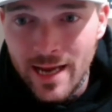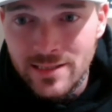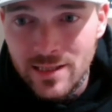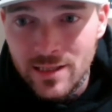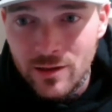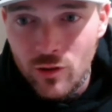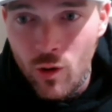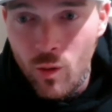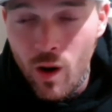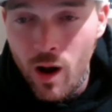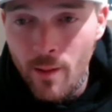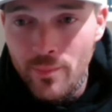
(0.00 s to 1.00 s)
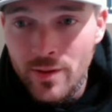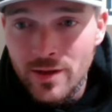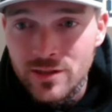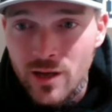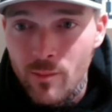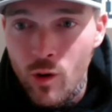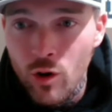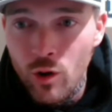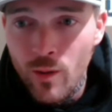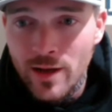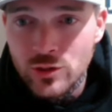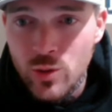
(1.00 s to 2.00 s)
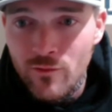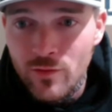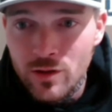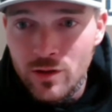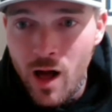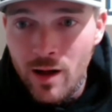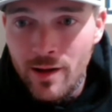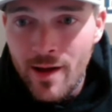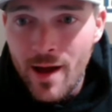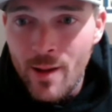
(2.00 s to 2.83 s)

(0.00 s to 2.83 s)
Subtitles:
It's gonna go up tomorrow at 12 o'clock,